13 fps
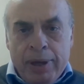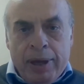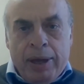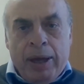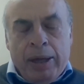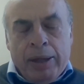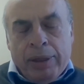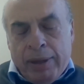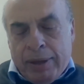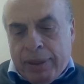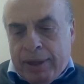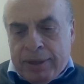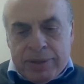And
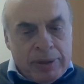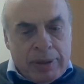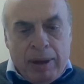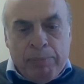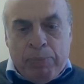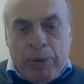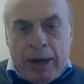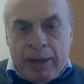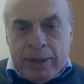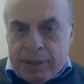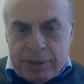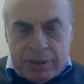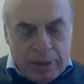these
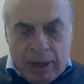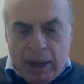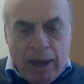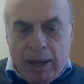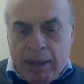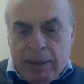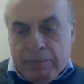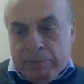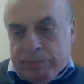comparisons are